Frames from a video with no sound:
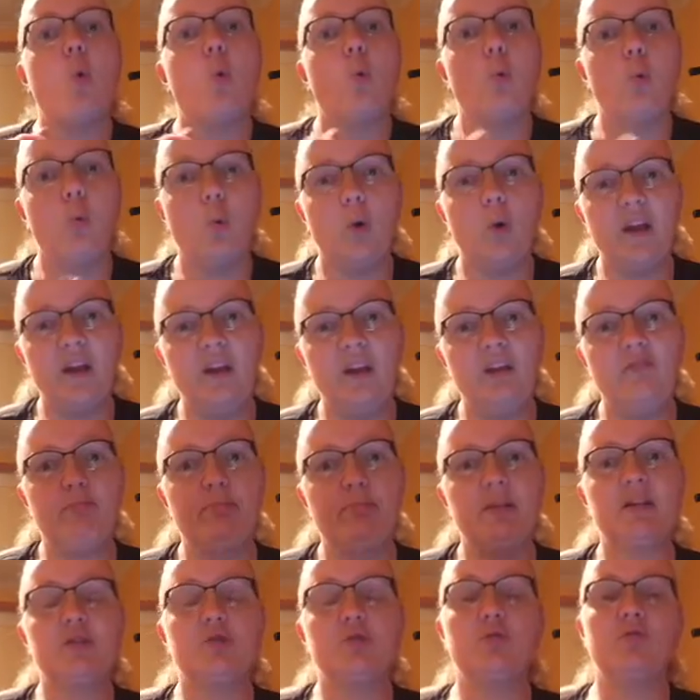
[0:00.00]
We've
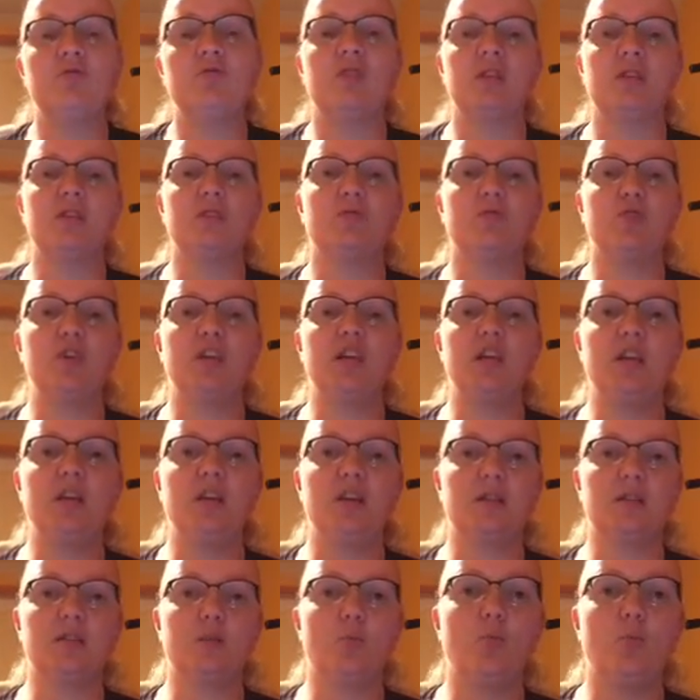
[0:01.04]
been doing this for
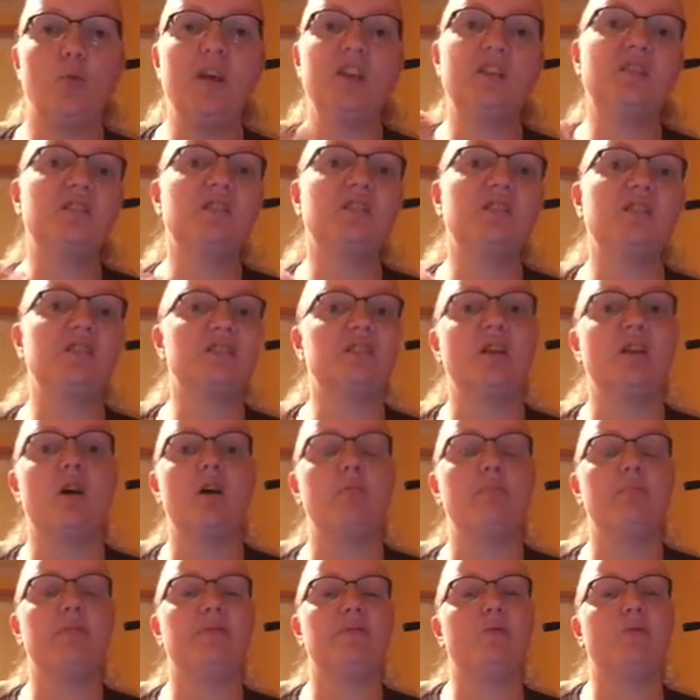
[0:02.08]
years. We did this
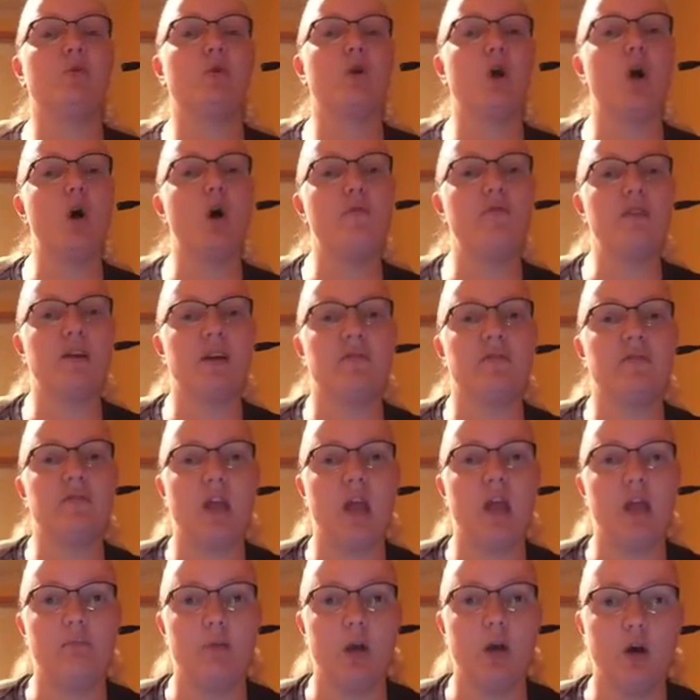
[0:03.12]
long before COVID ever
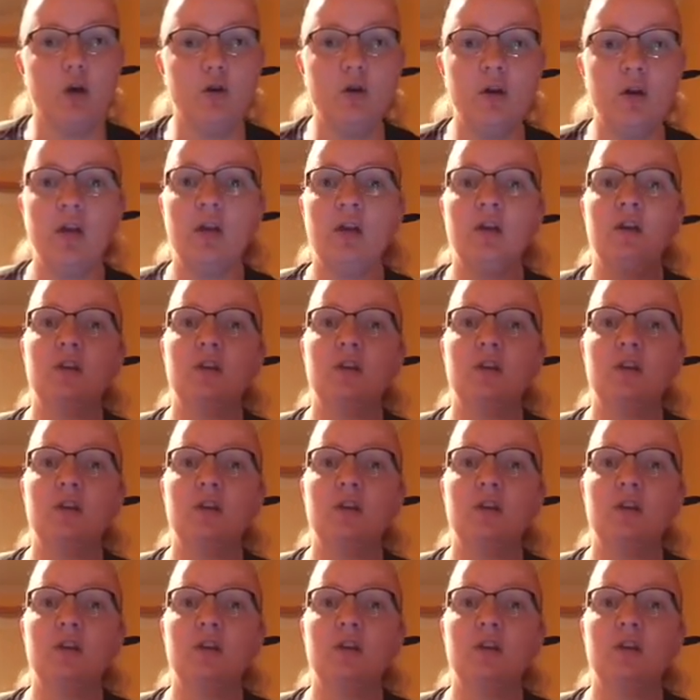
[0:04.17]
came along.